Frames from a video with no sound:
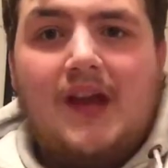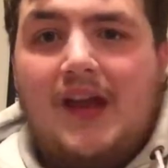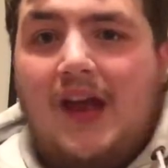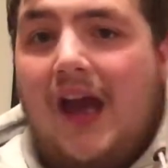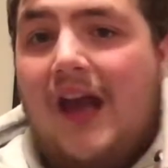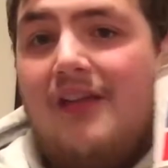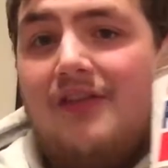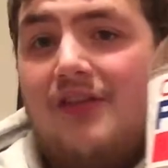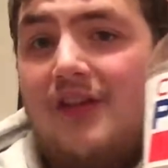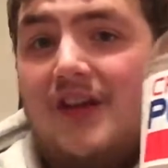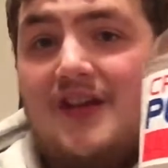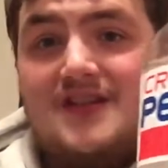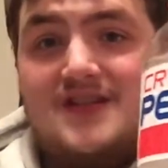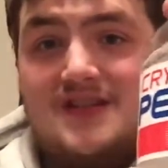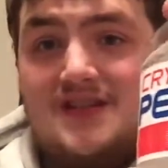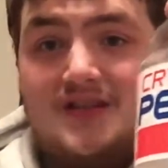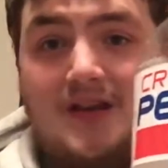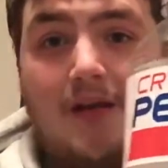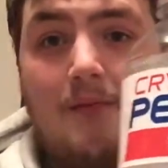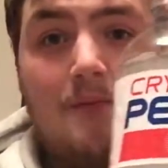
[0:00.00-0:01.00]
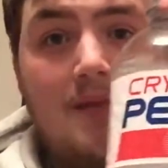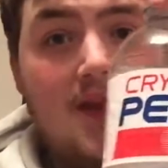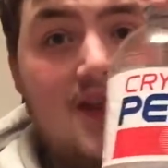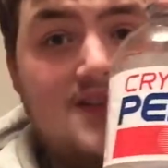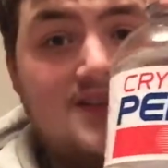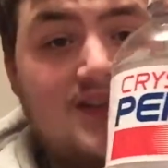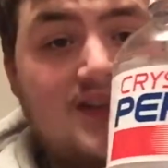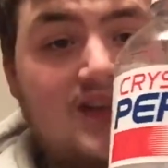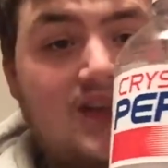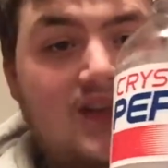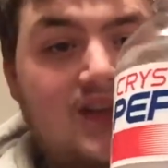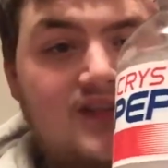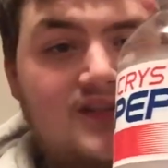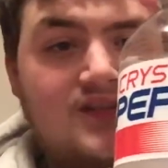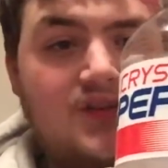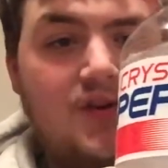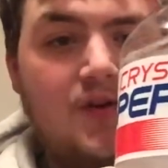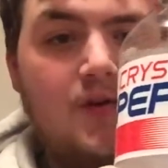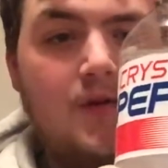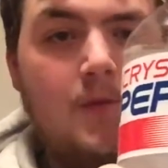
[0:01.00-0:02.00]
I think it's amazing.
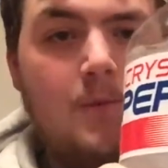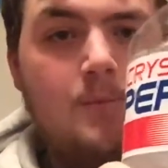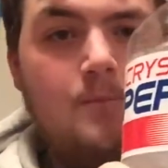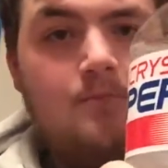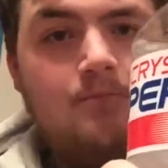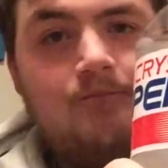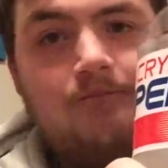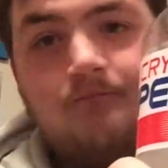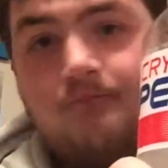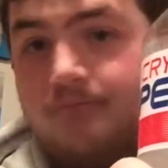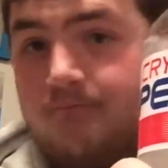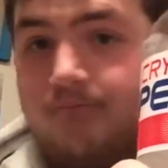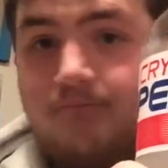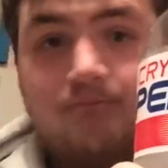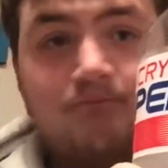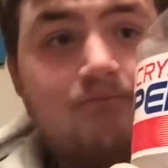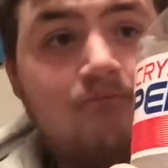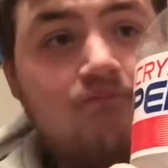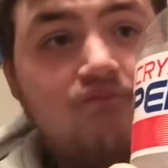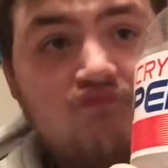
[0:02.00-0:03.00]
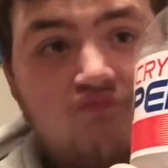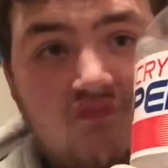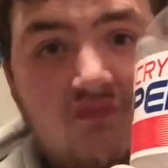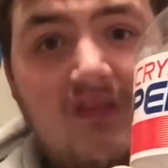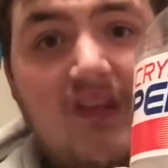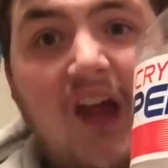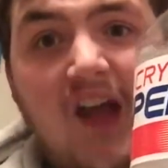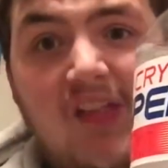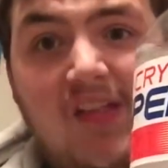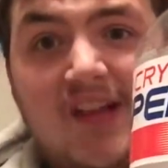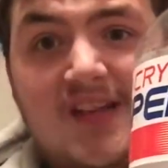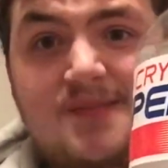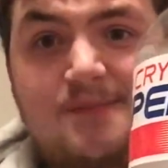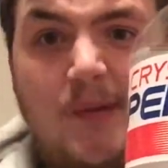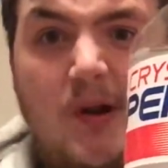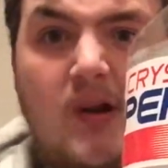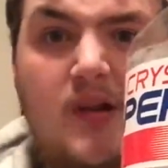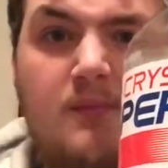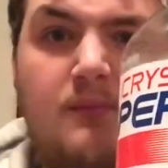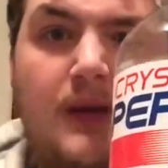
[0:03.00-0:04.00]
So I think it's
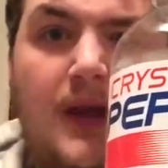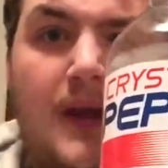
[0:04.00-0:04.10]
better than